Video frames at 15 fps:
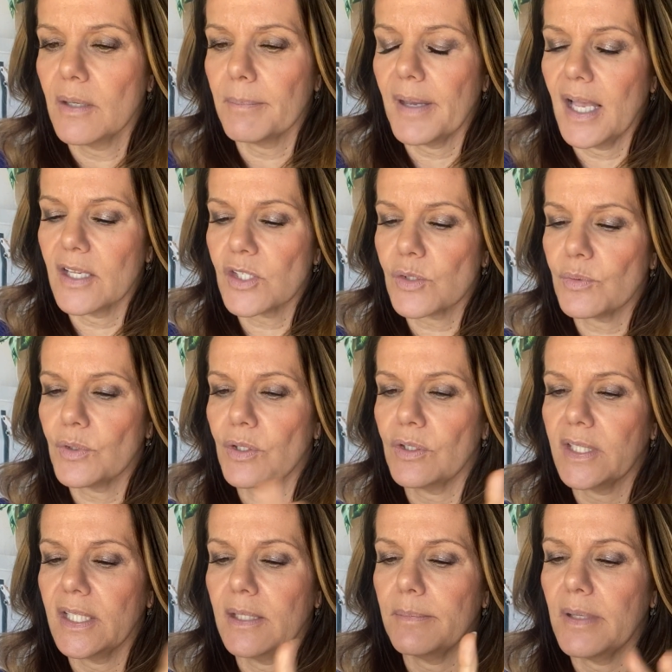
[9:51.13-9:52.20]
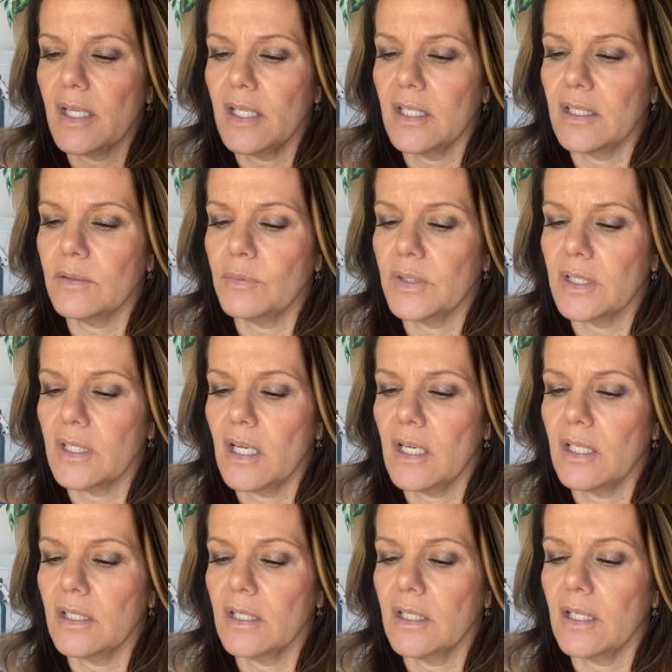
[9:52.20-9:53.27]
password, email,
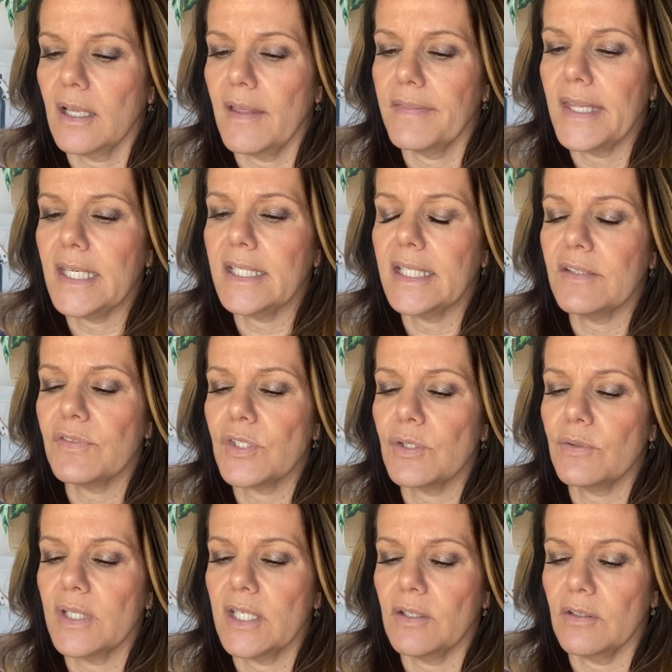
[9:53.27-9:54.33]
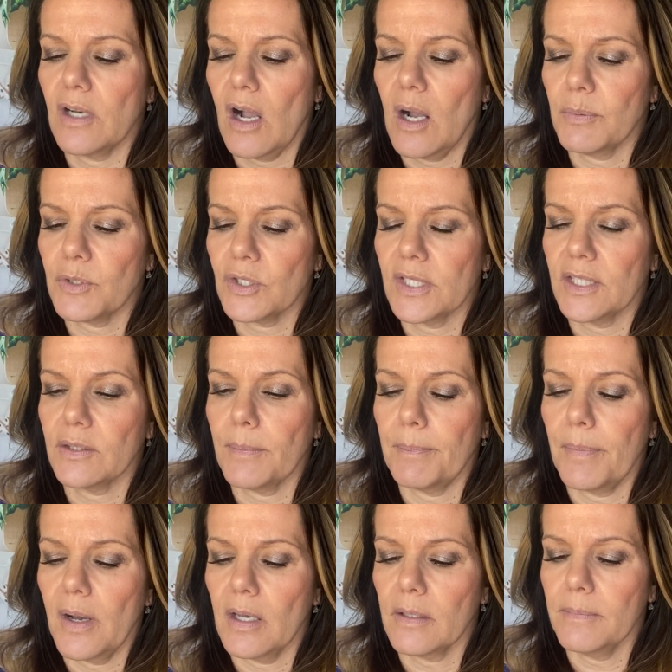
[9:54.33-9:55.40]
whatnot, and then it gives you here an option at the
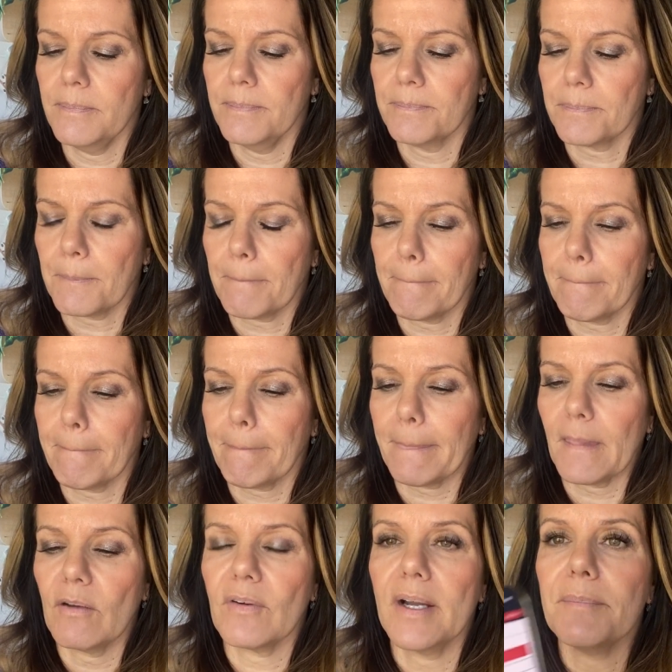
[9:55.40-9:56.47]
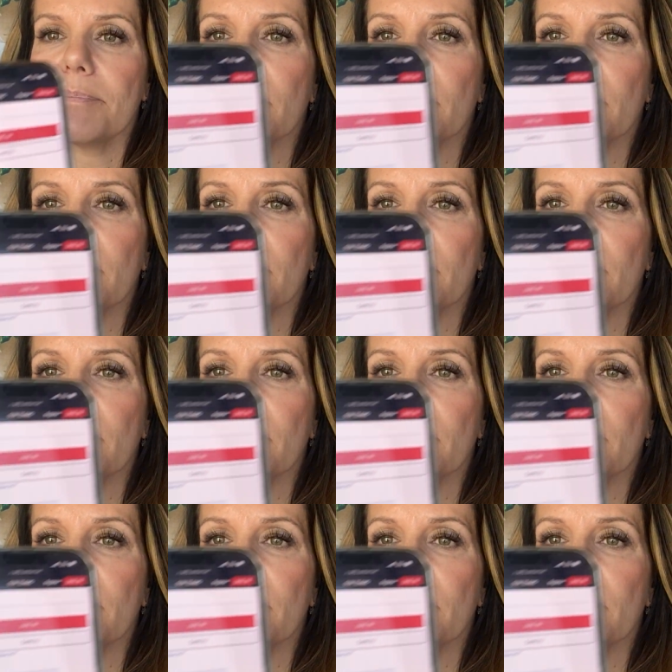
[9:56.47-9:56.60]
bottom, okay?